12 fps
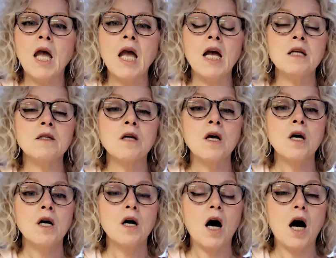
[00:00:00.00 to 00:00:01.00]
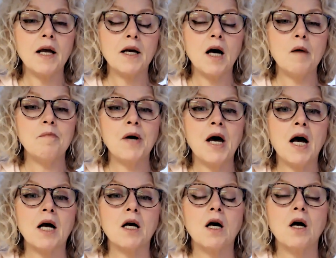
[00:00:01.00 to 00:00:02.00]
And I got
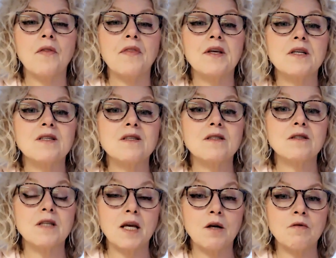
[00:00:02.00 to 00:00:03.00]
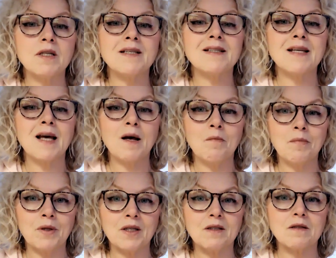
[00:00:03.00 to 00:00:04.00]
back the sacred
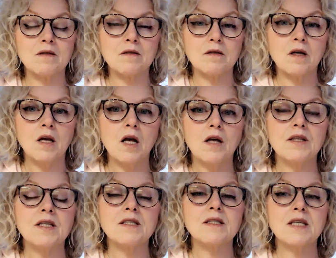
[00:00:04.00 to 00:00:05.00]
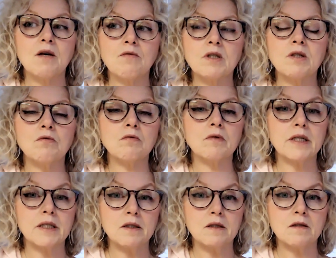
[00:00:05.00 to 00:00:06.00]
templates, the sacred
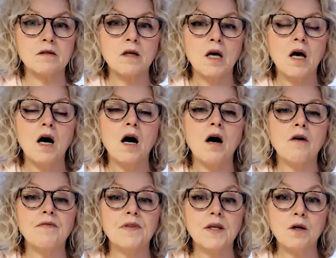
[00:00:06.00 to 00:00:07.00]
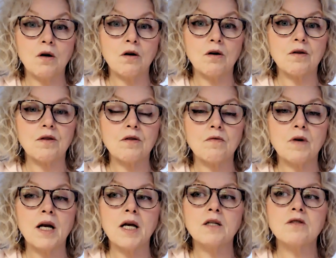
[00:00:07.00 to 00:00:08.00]
grids of the earth,
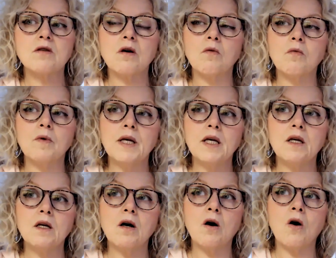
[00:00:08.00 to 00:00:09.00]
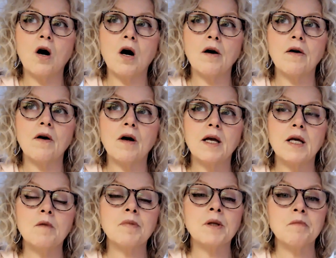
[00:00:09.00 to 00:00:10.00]
right? So we are
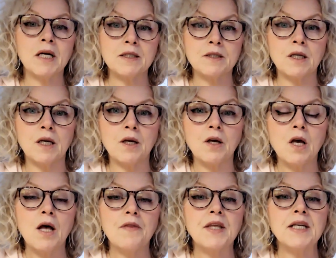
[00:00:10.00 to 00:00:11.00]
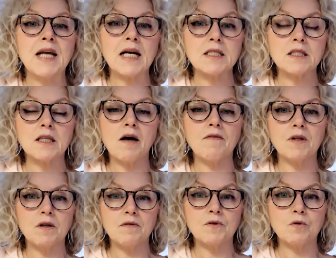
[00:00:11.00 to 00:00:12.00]
implementing the next
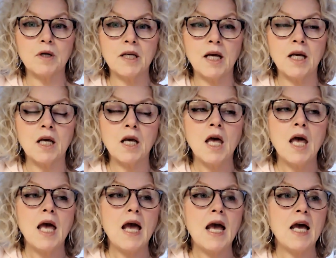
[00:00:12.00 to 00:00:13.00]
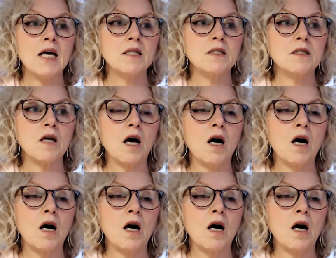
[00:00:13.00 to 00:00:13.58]
level of gridding. And